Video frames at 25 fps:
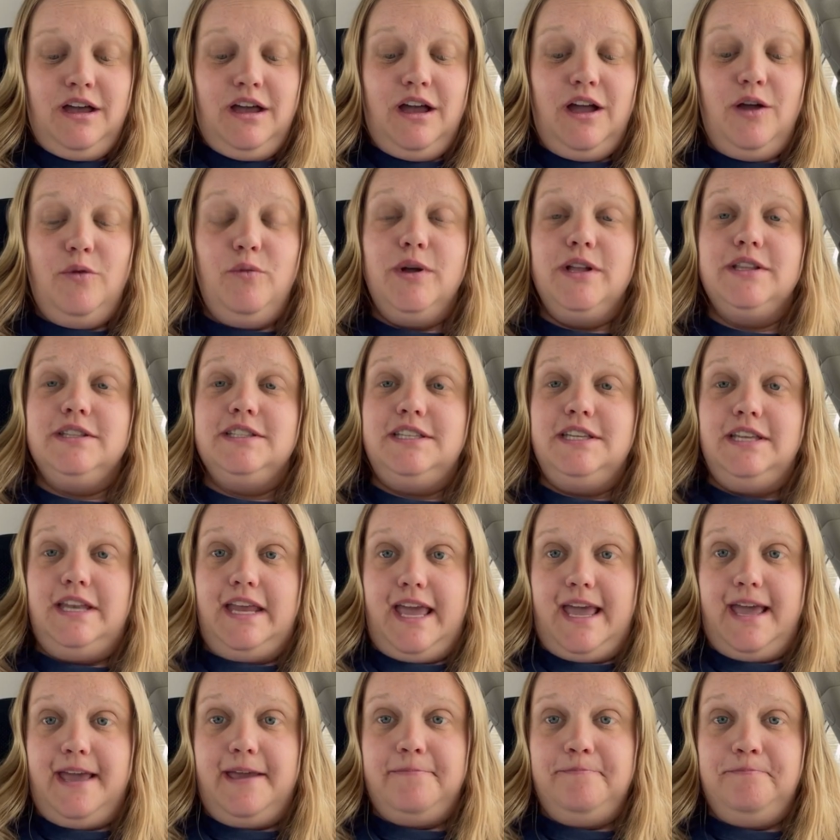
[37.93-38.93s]
I went
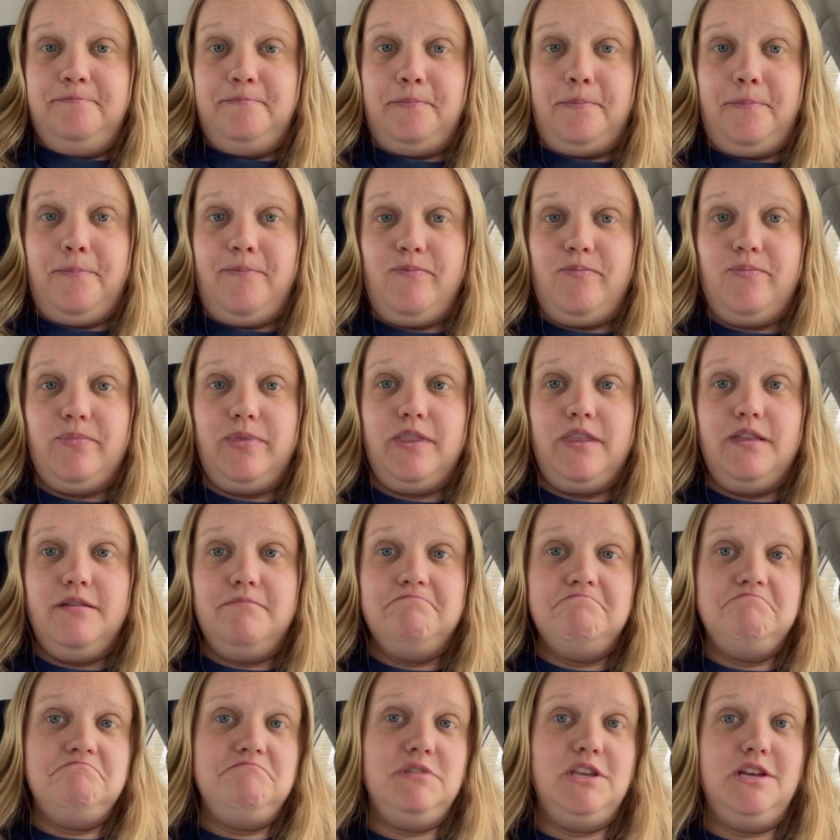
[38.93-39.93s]
today,
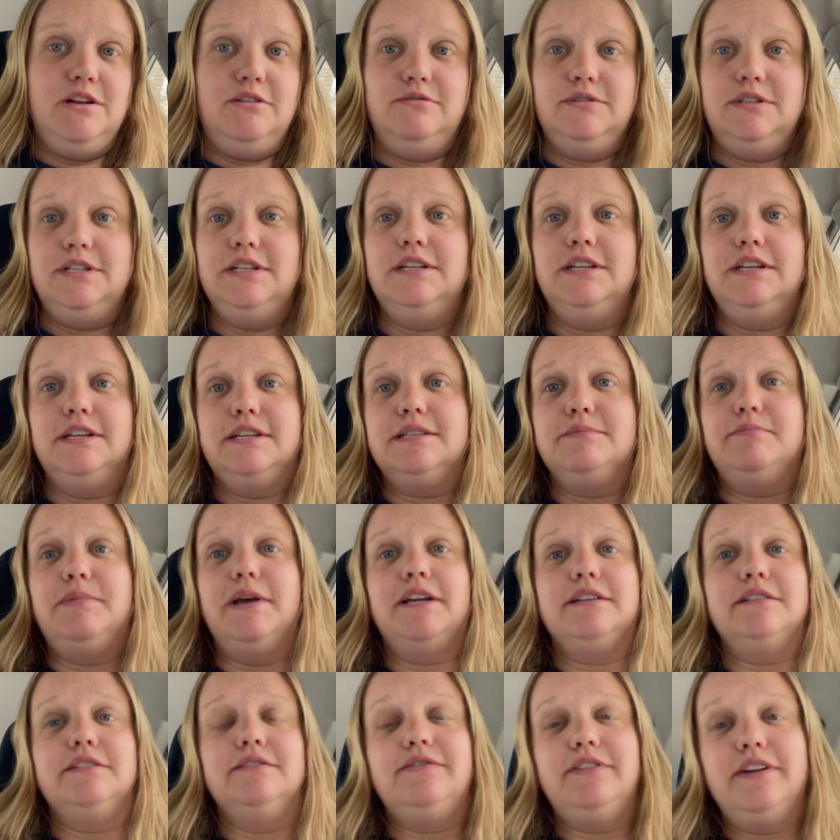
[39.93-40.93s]
you know, didn't
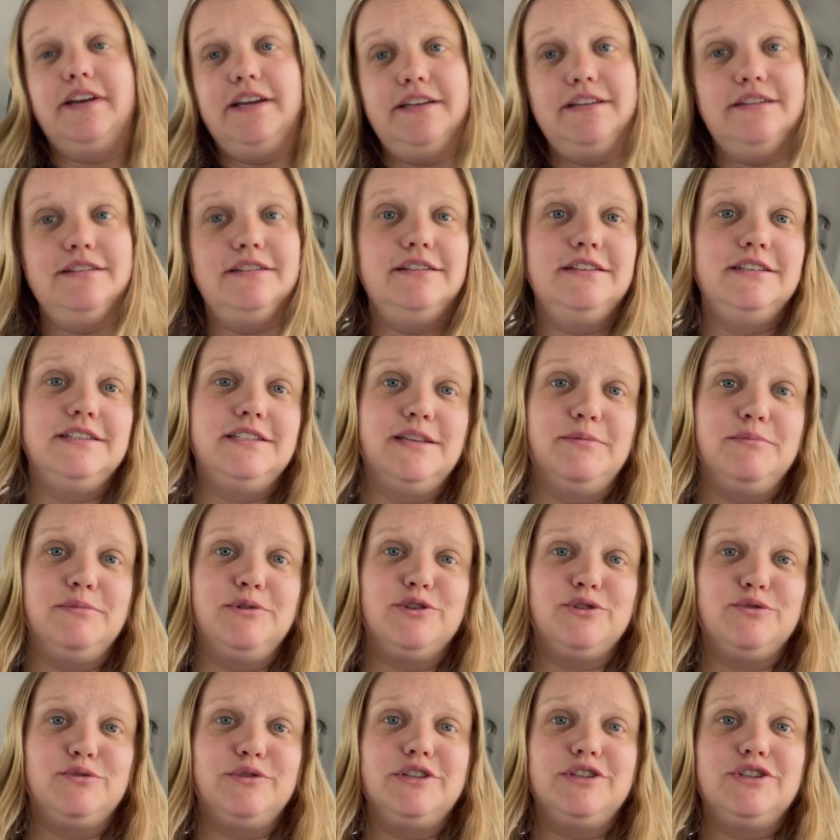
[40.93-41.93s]
expect to find the
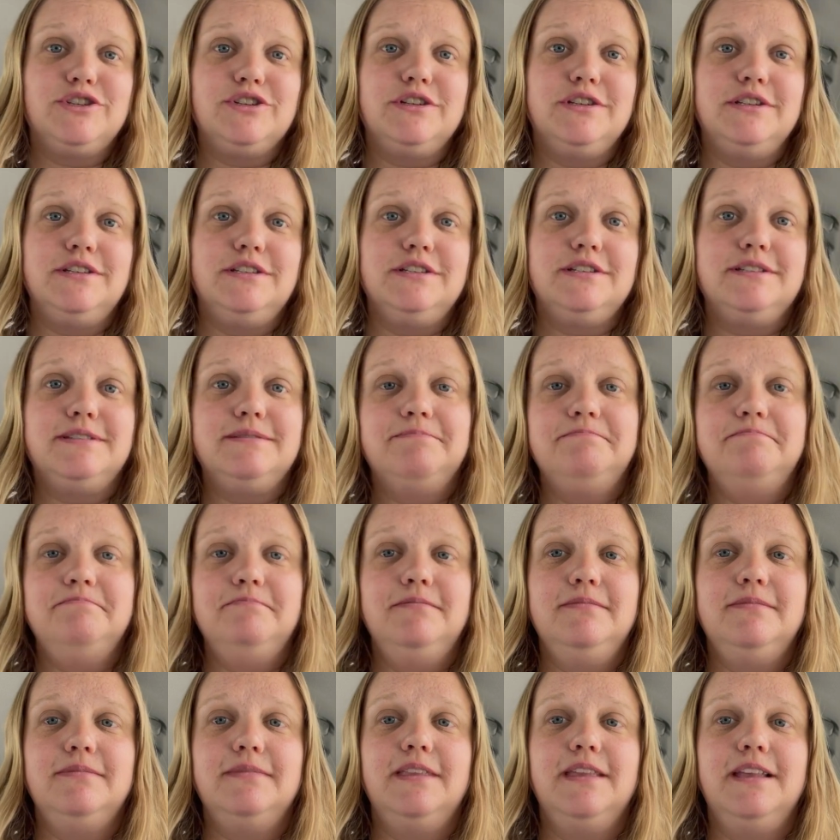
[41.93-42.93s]
summer squish because
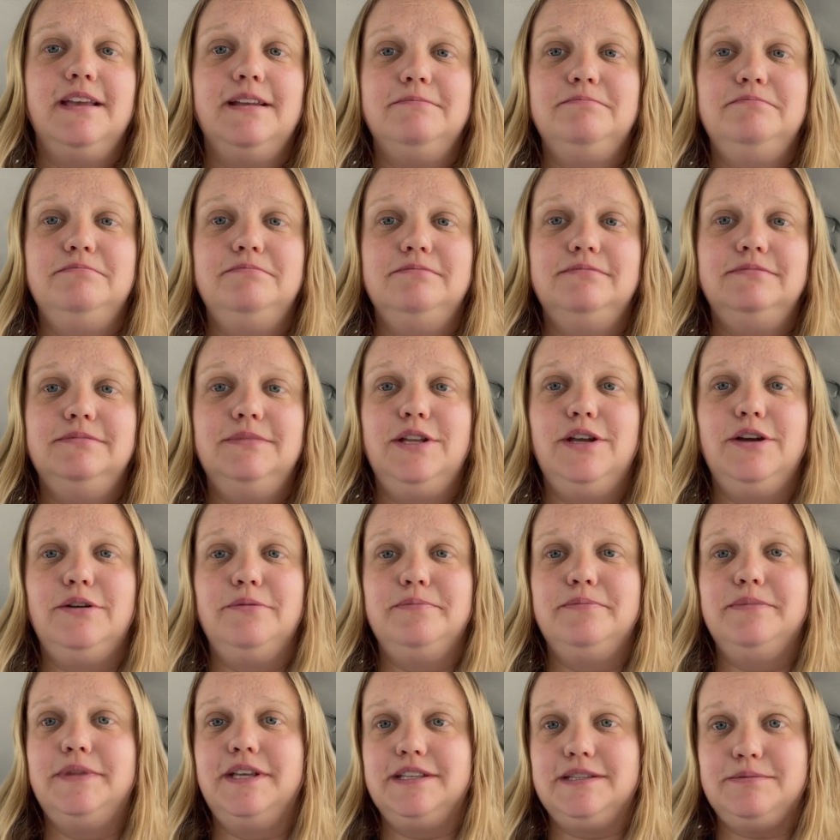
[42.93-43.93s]
that, no,
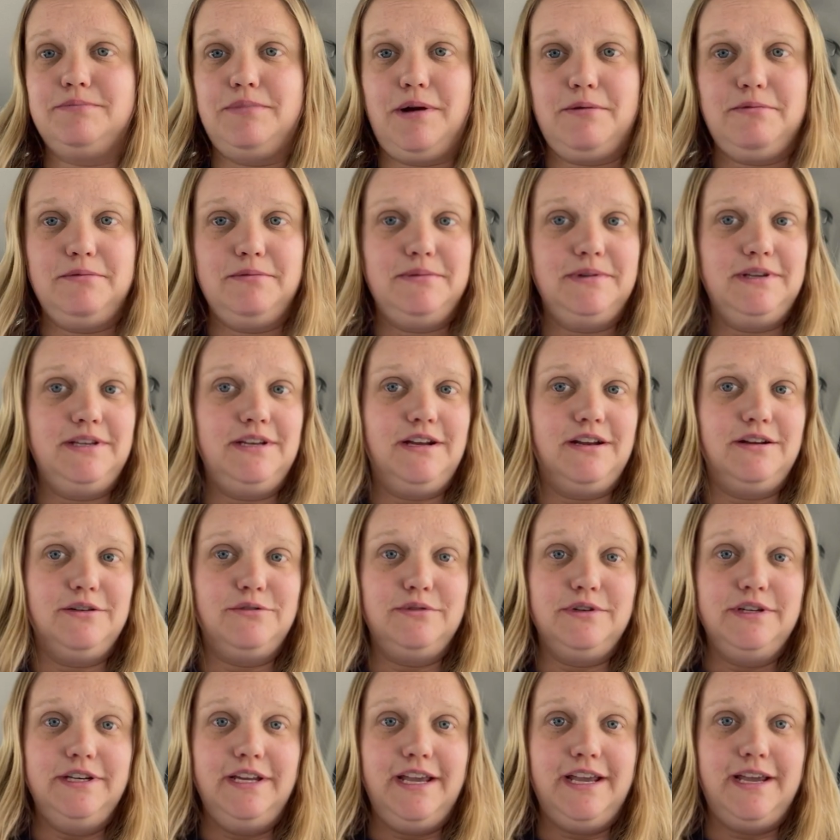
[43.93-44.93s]
that's probably not
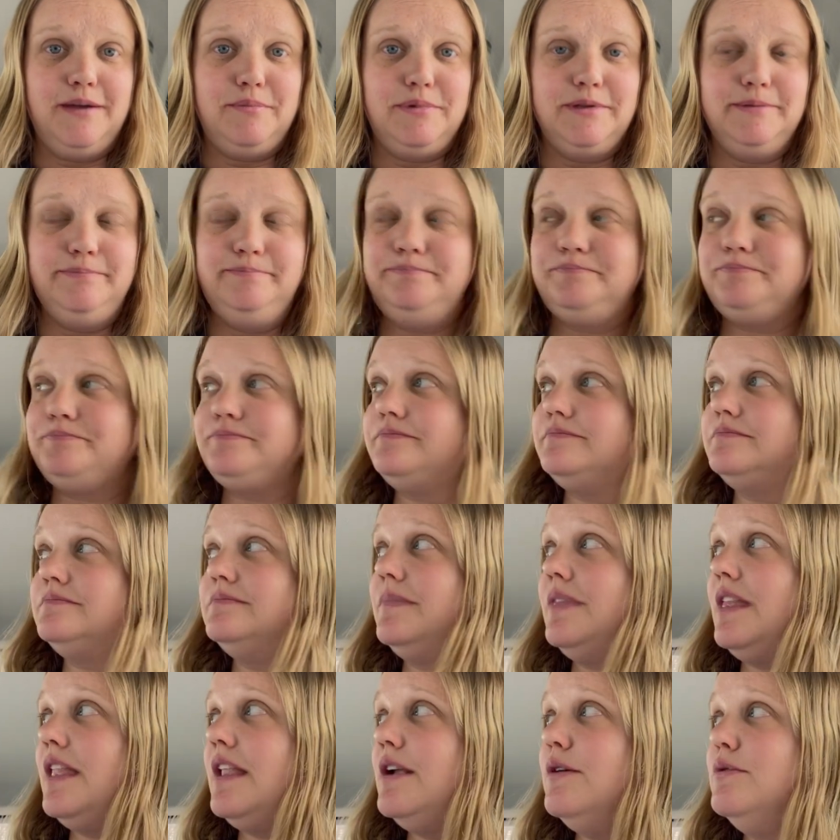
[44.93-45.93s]
going to happen,
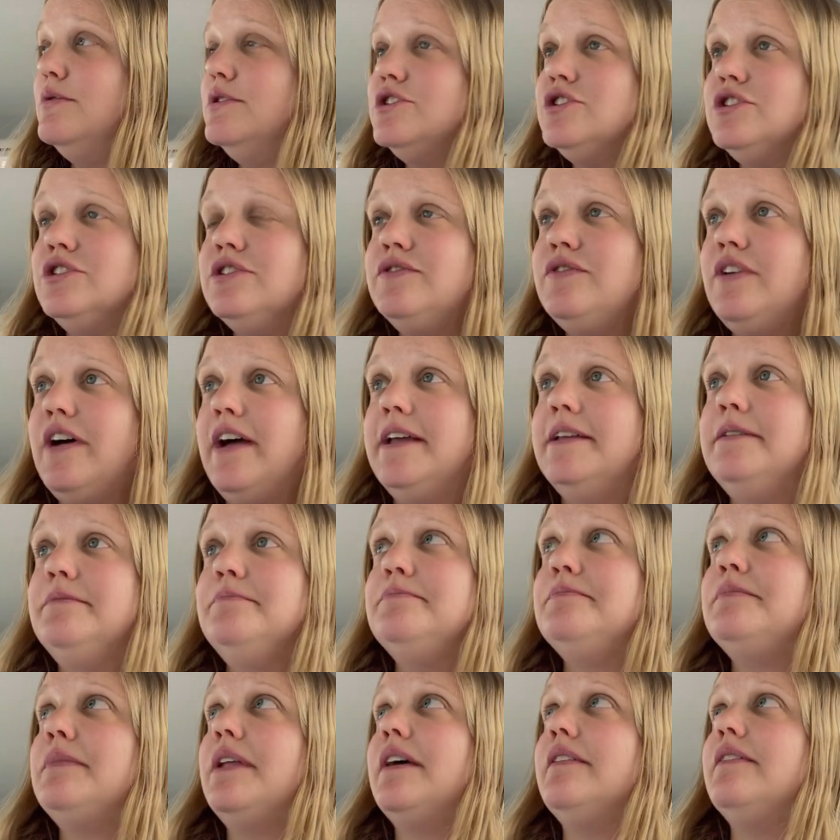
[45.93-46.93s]
which is fine.
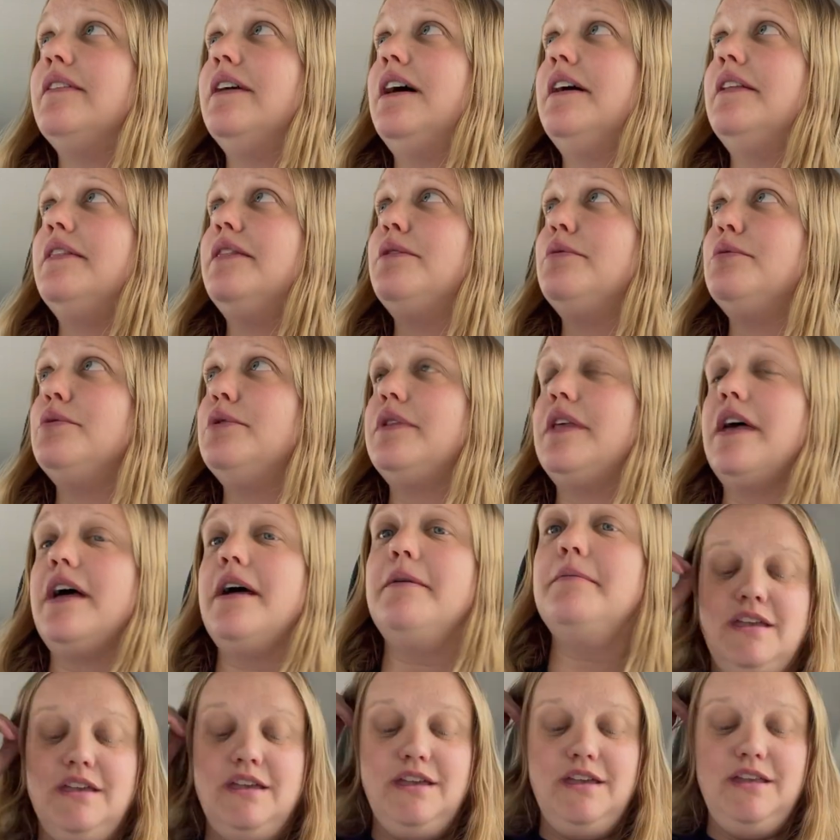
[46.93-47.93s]
I've gotten through
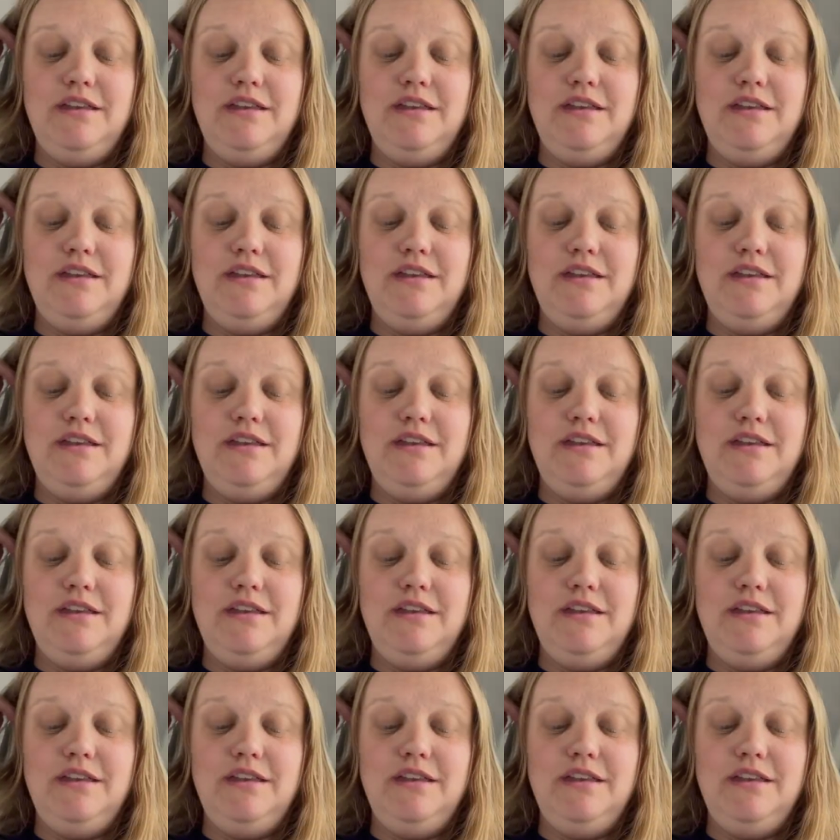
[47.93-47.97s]
that.